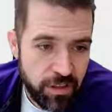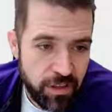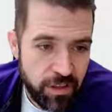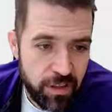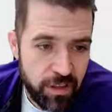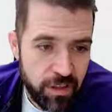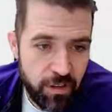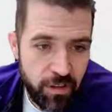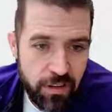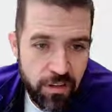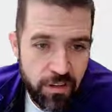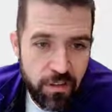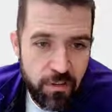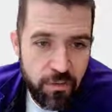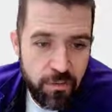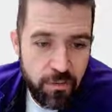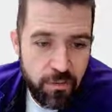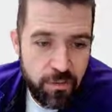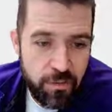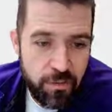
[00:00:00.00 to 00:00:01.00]
Right, so the
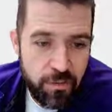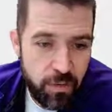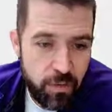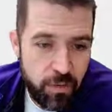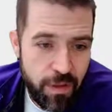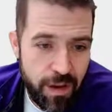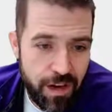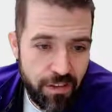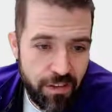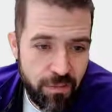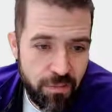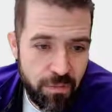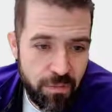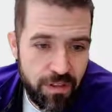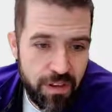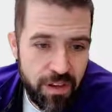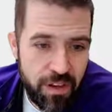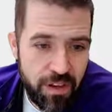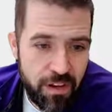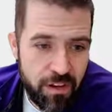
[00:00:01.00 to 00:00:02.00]
view that is missing
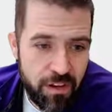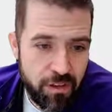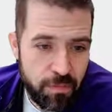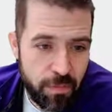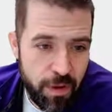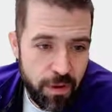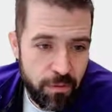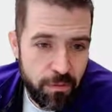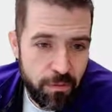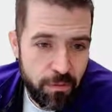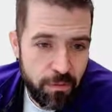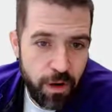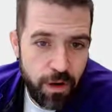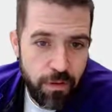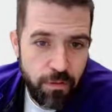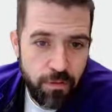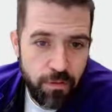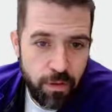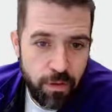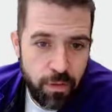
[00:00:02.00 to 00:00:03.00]
here is my front
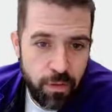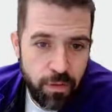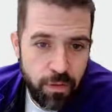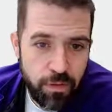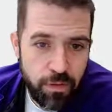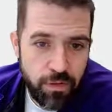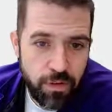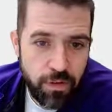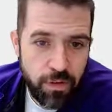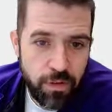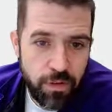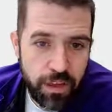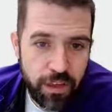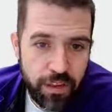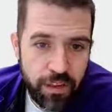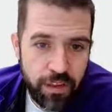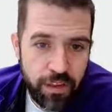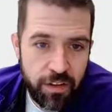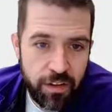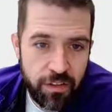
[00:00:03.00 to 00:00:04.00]
view. should look like
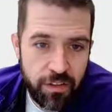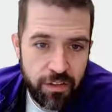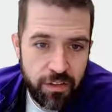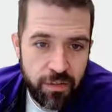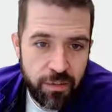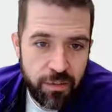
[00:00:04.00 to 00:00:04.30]
this.